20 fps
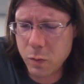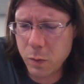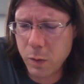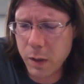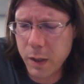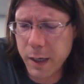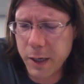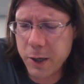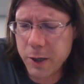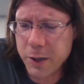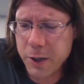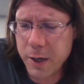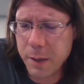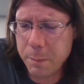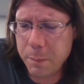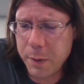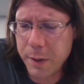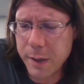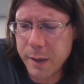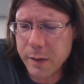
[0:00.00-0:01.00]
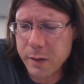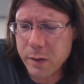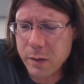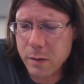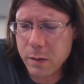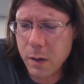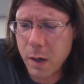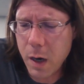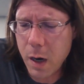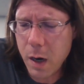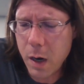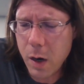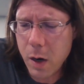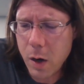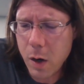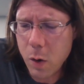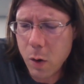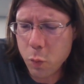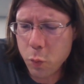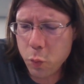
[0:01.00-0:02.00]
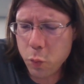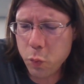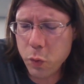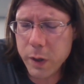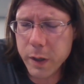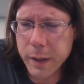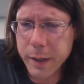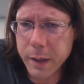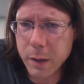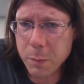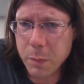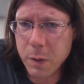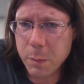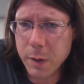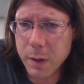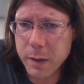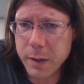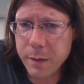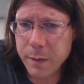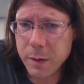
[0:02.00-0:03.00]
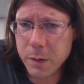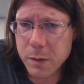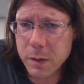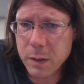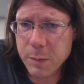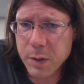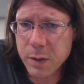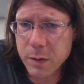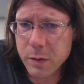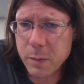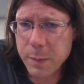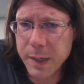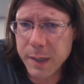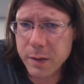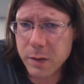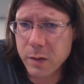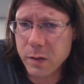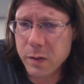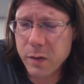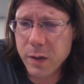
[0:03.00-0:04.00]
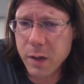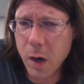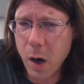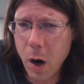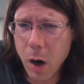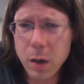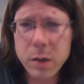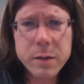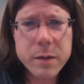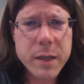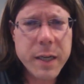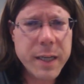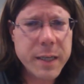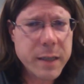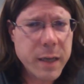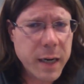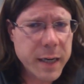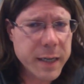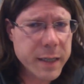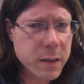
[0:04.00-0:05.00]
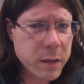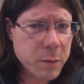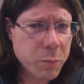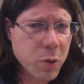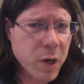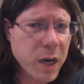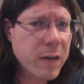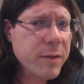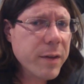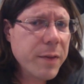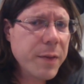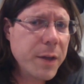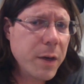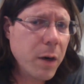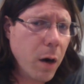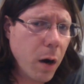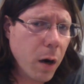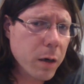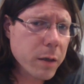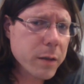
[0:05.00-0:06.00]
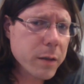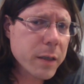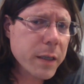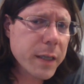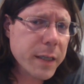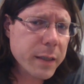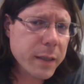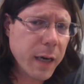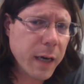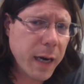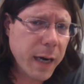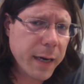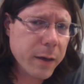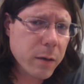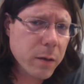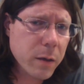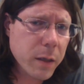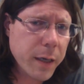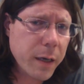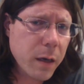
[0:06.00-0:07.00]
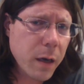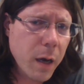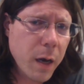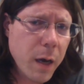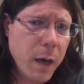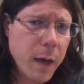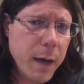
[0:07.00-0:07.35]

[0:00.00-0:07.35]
relationship piece really can be built in those liminal spaces that aren't entirely private, that aren't entirely